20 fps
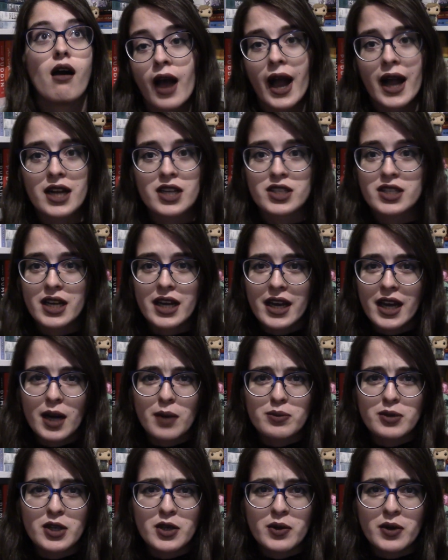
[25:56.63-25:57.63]
Actually, did I
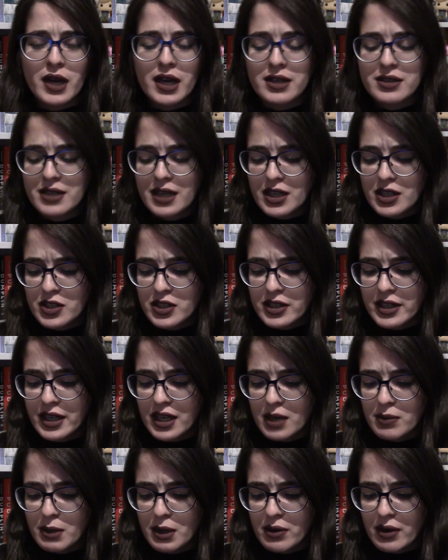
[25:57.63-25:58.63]
update you guys yesterday
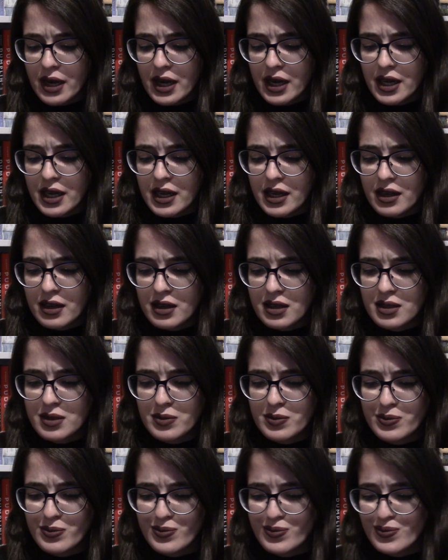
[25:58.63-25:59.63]
on my writing?
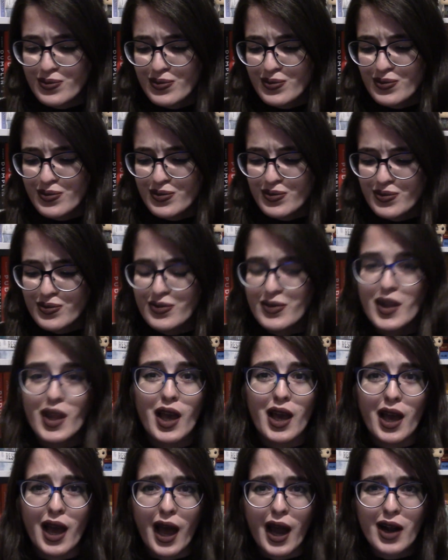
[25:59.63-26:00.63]

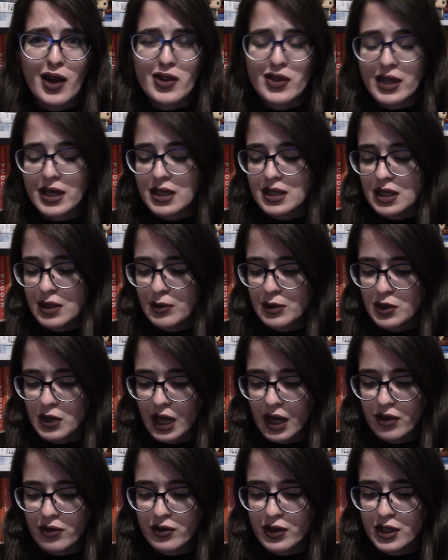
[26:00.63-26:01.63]
I don't think so, let me do
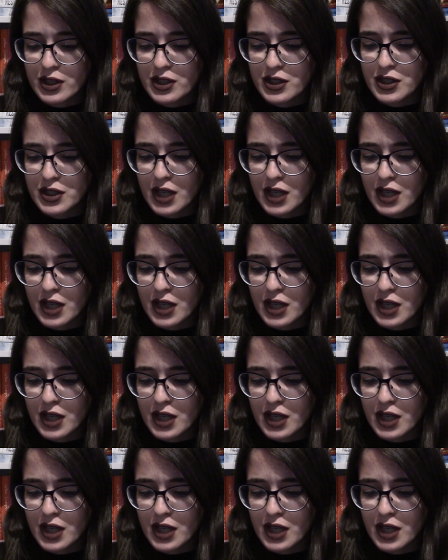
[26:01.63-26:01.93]
that first.